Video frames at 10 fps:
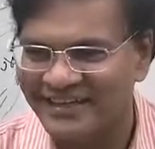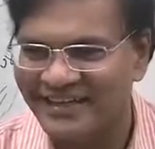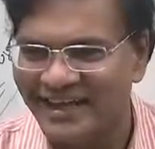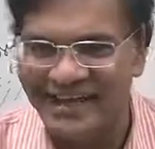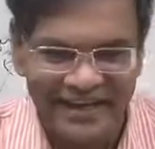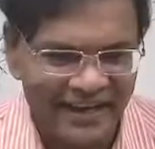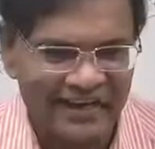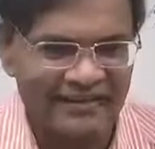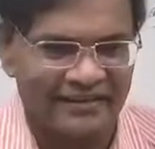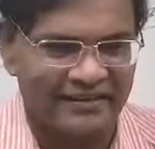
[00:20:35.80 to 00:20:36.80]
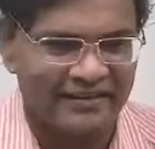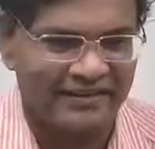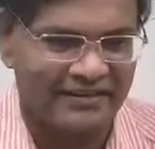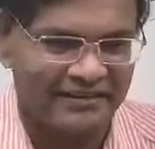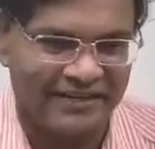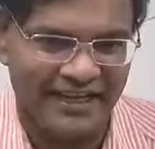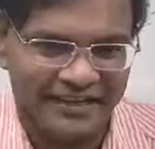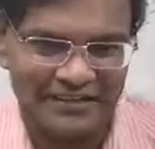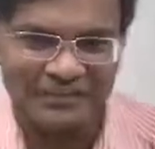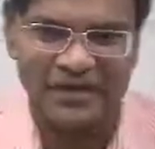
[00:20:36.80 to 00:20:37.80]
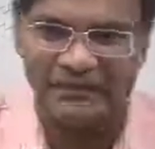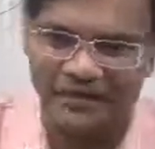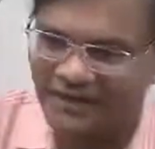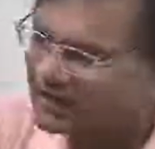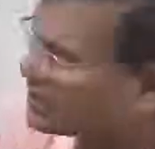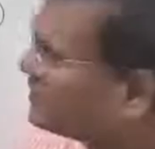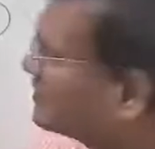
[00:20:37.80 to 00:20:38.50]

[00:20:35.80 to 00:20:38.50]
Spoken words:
And then next problem is that